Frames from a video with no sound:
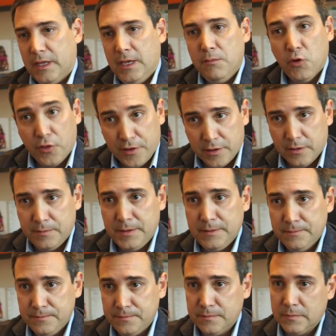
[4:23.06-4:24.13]
Chemotherapy,
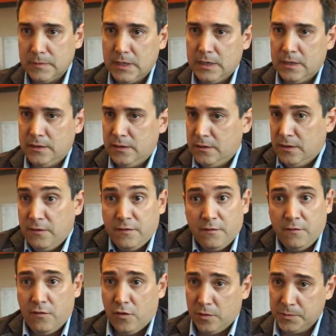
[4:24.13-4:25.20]
and there are
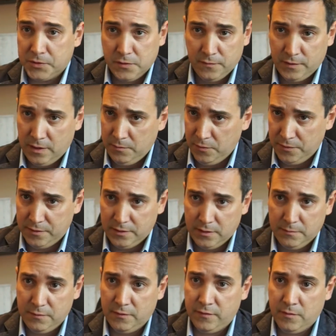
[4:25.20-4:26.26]
different forms of
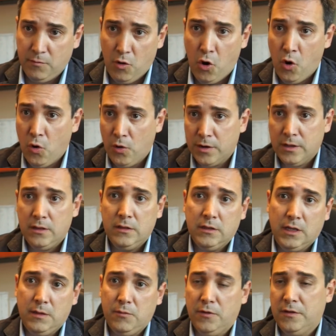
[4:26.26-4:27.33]
chemotherapy, from oral
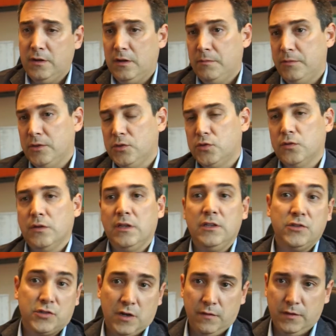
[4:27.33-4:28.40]
chemotherapy to
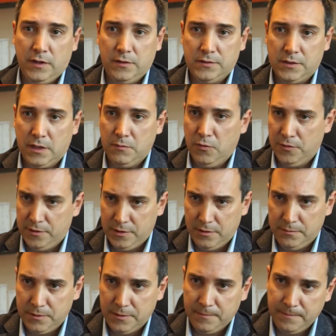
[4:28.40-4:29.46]
intravenous
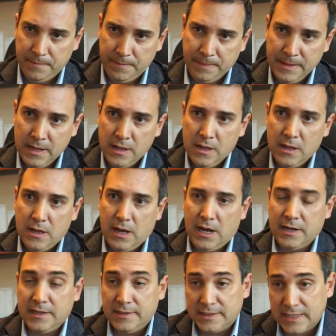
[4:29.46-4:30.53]
chemotherapy.
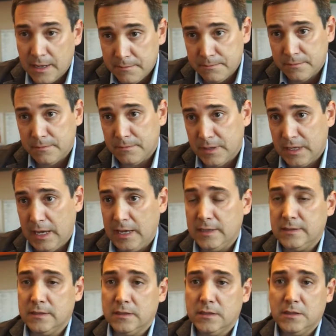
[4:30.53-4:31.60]
And in some
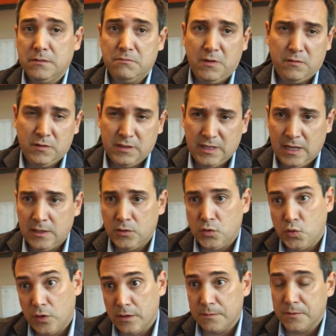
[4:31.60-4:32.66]
cases, maybe ten
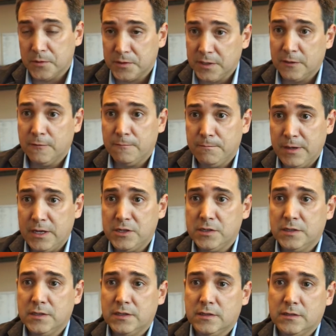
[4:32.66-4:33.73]
to twenty percent of
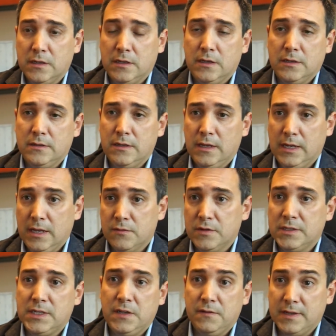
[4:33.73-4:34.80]
patients, uh, they can
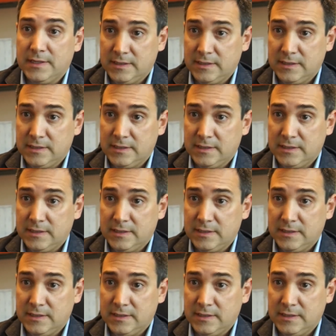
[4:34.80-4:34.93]
receive a